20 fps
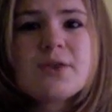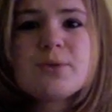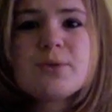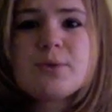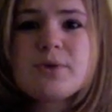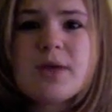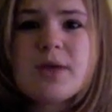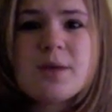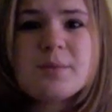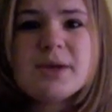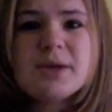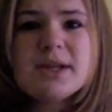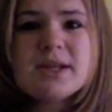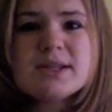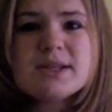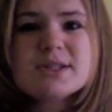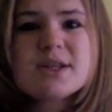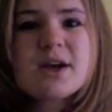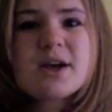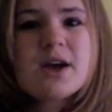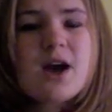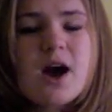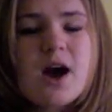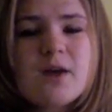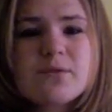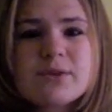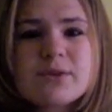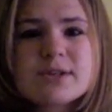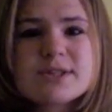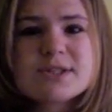Through club meetings,
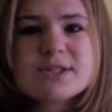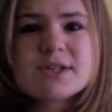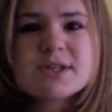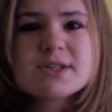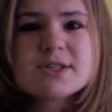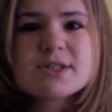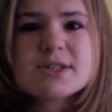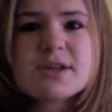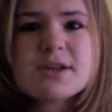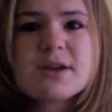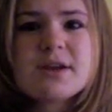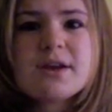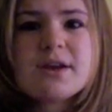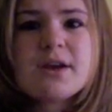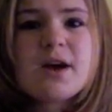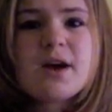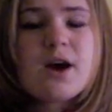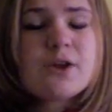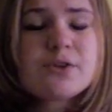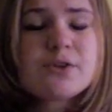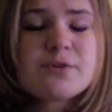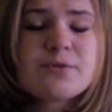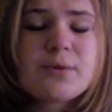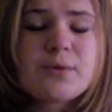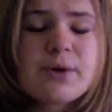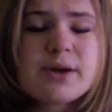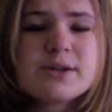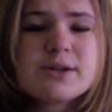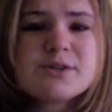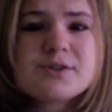conferences, other
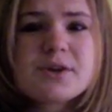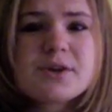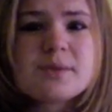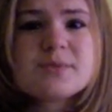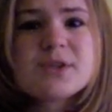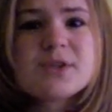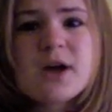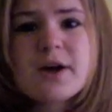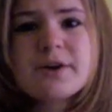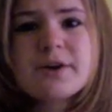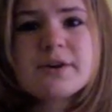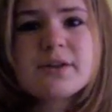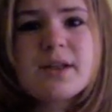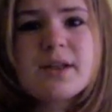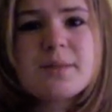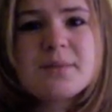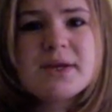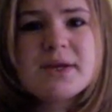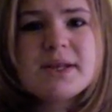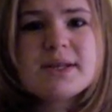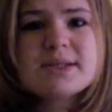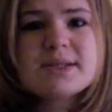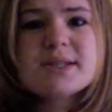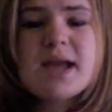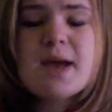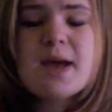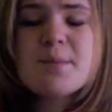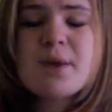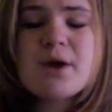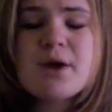4-H trips, honor club meetings,
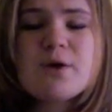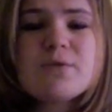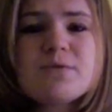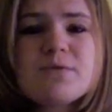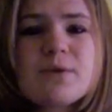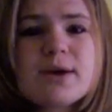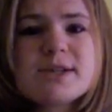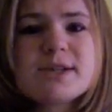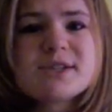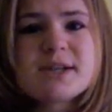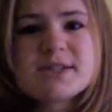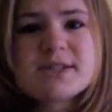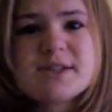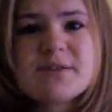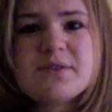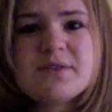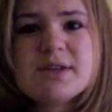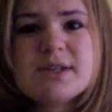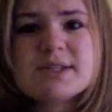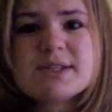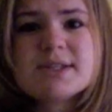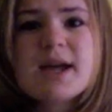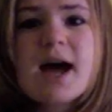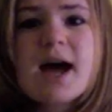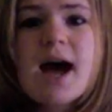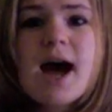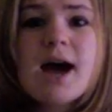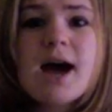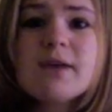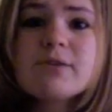and my own 4-H activities,
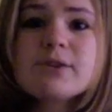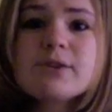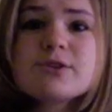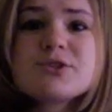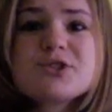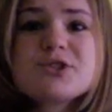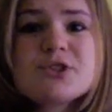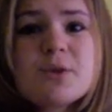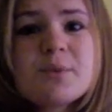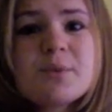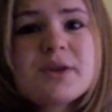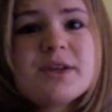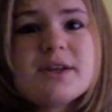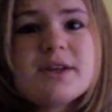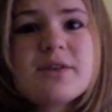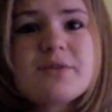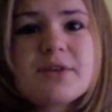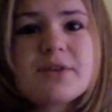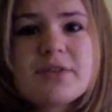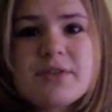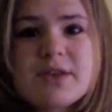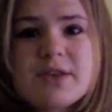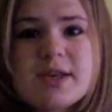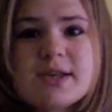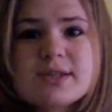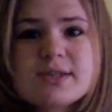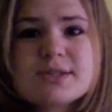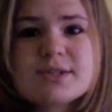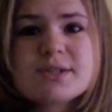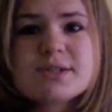I've learned so many different
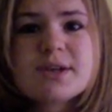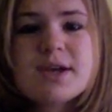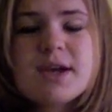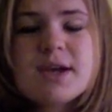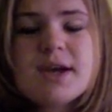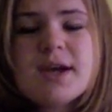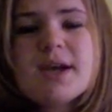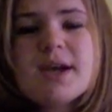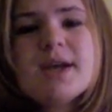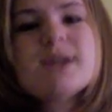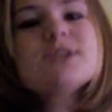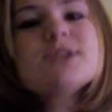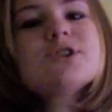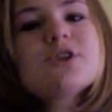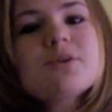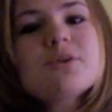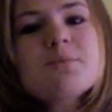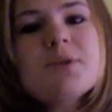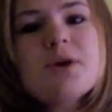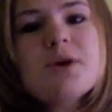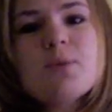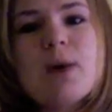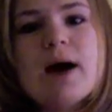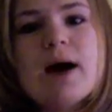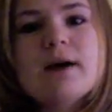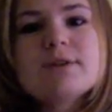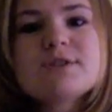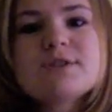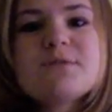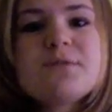things. It took me a
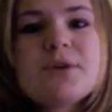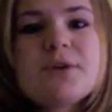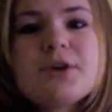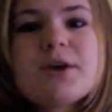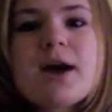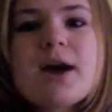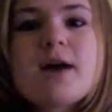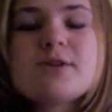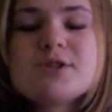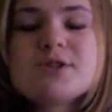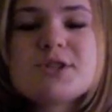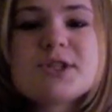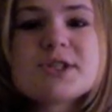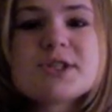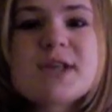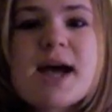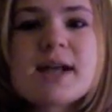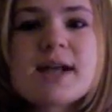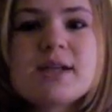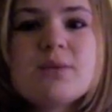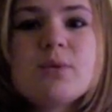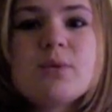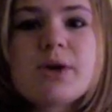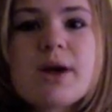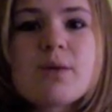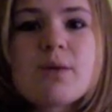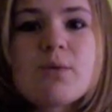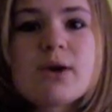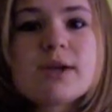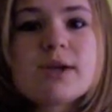while to figure out just exactly what
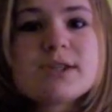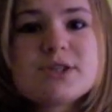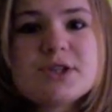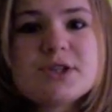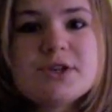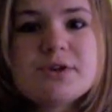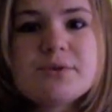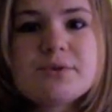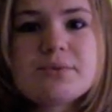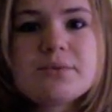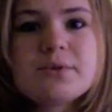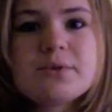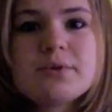I wanted to do.